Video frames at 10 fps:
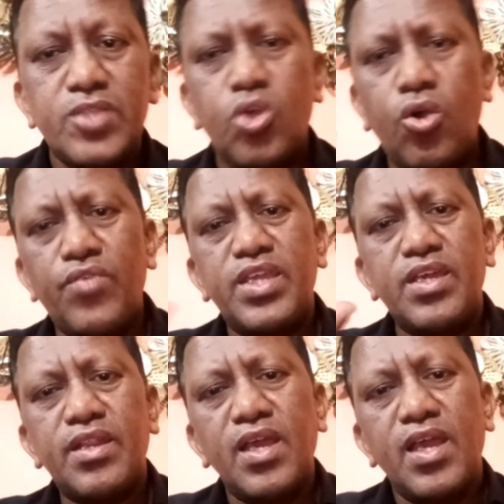So over
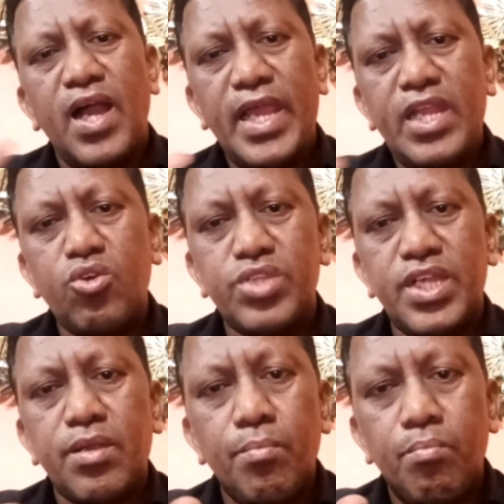here, I know
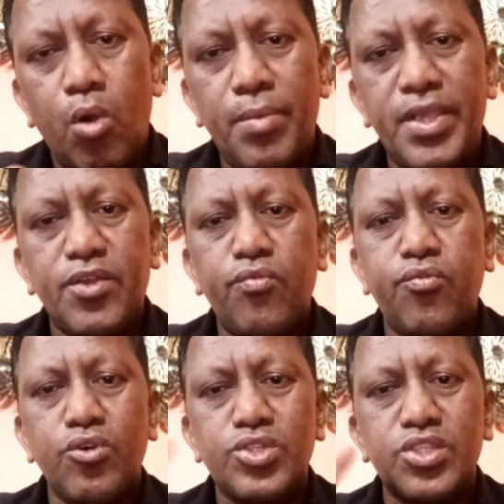that moment of
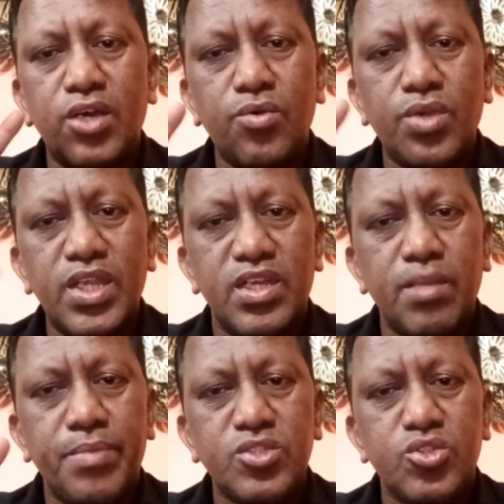force now, it
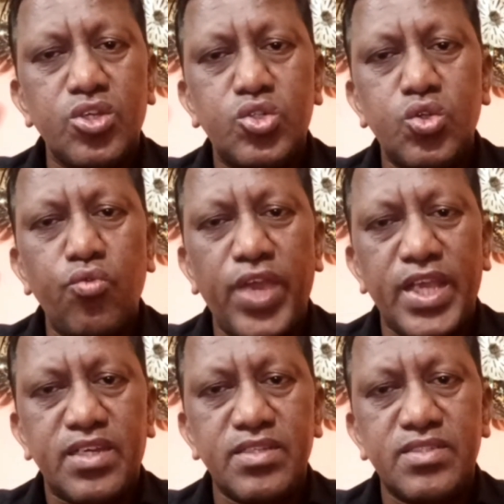depends on two
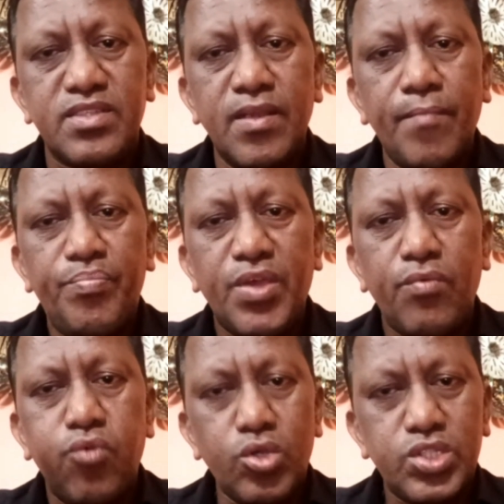factors, the
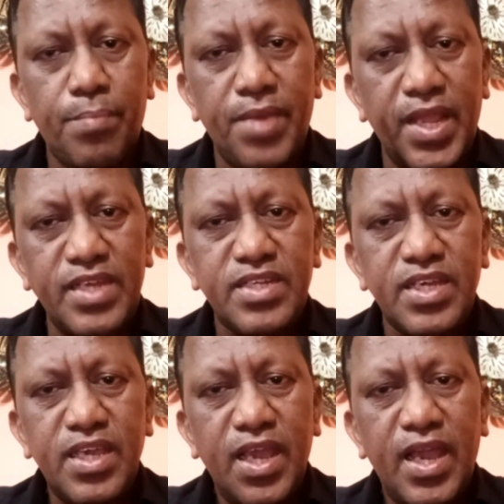force applied
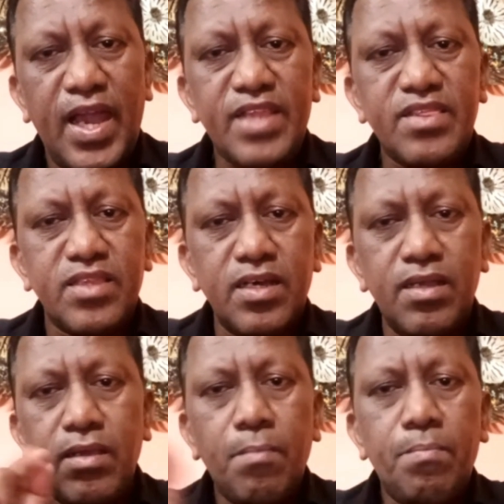and
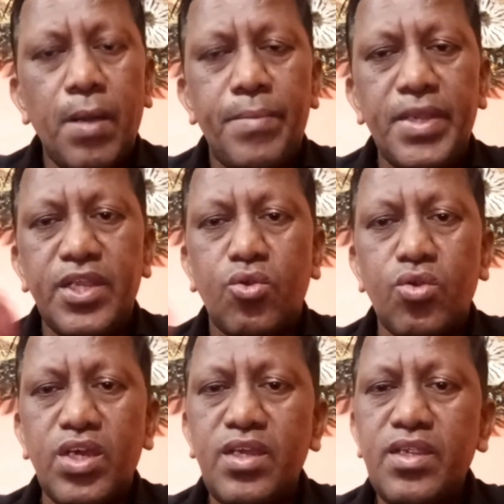the
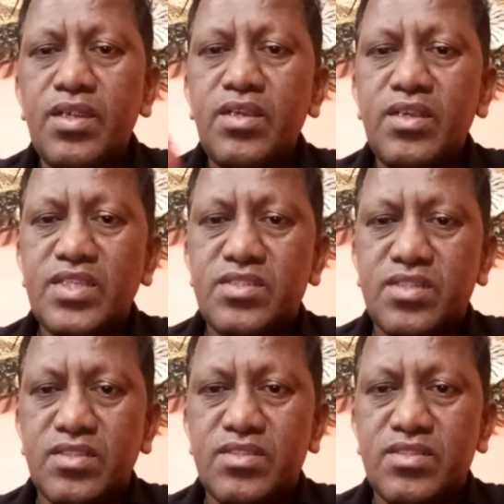perpendicular
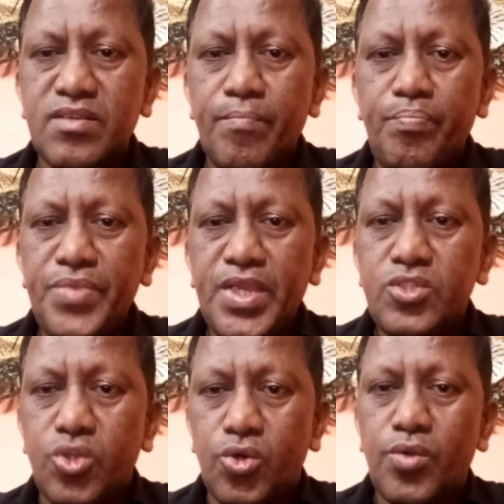distance.
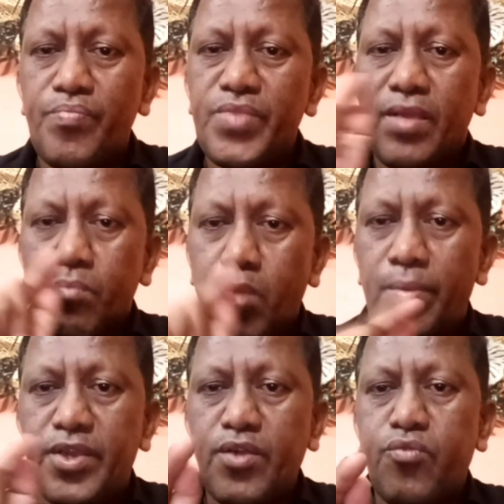So
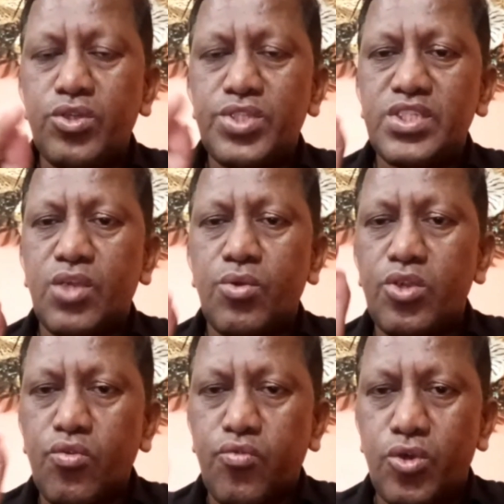moment of force is
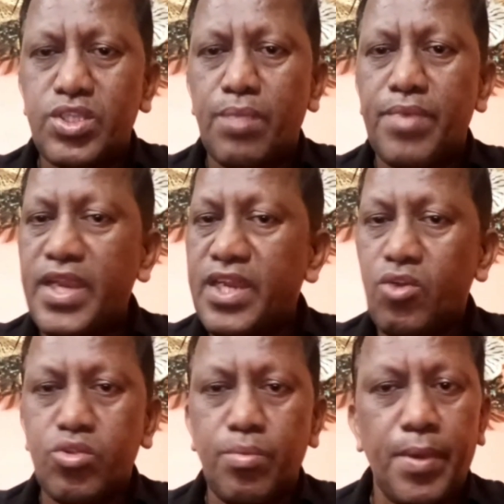equal to force applied
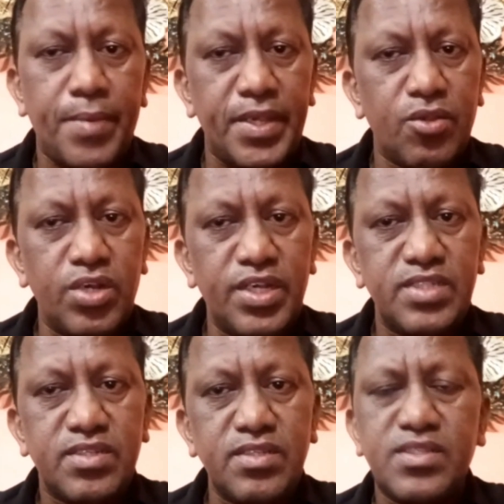into the perpendicular
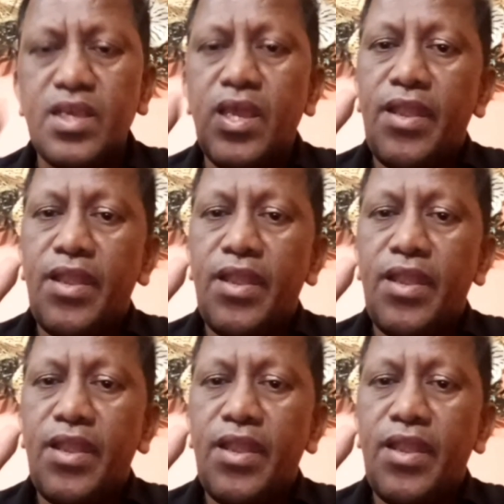distance.